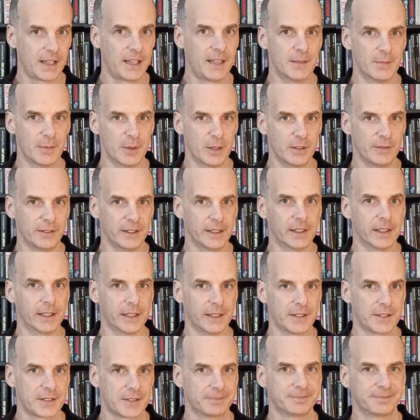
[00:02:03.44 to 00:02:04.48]
In the movie, at
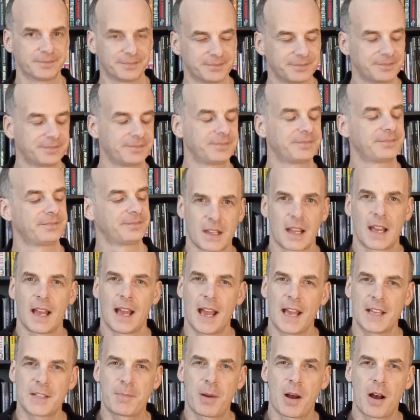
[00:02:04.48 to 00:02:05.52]
least.
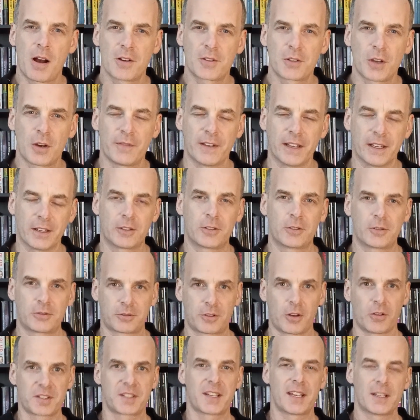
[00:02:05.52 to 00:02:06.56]
As part of it,
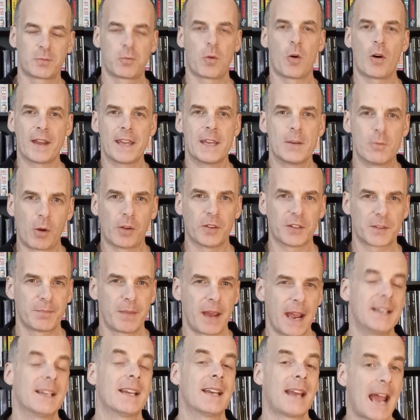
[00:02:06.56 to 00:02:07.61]
God says what he wants
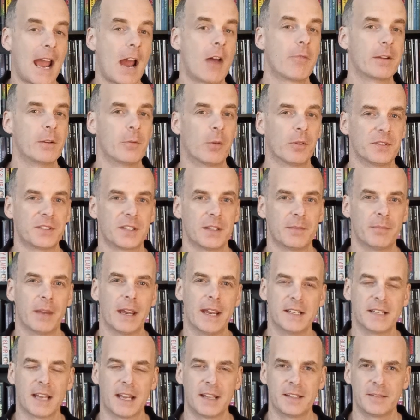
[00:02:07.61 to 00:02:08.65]
made and how he wants it
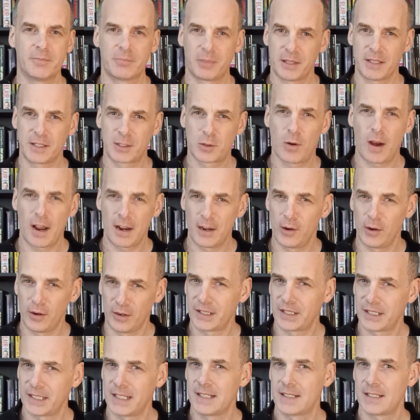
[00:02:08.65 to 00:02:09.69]
made. But there's quite a
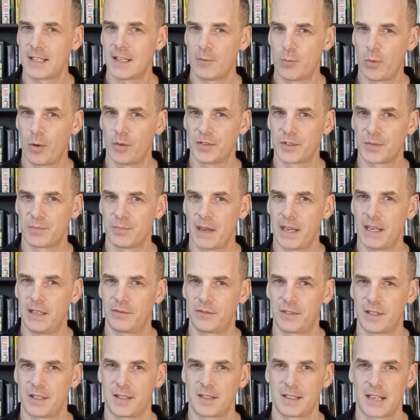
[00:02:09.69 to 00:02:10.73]
lot of things he wants made
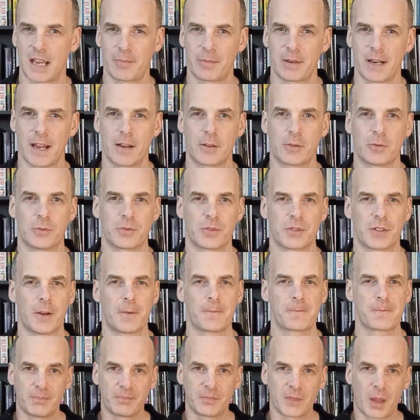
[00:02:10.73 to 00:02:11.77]
for this tabernacle.
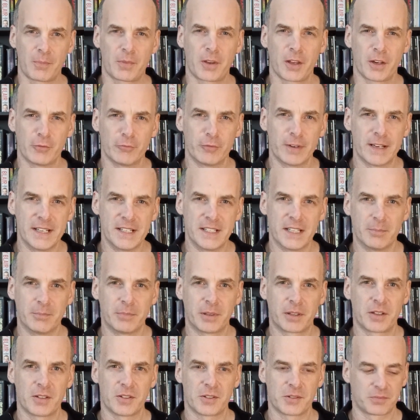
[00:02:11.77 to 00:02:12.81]
So I'm going to read it
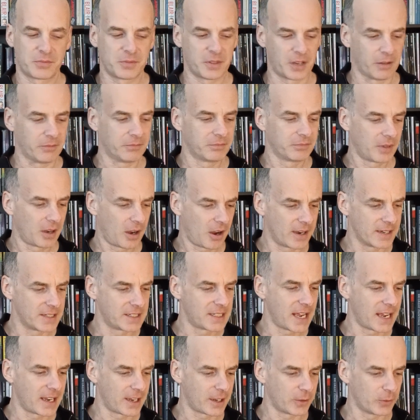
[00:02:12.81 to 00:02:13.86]
because, high
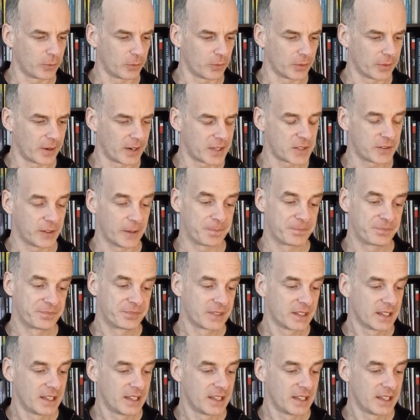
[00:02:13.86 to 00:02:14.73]
tech and all the rest of it.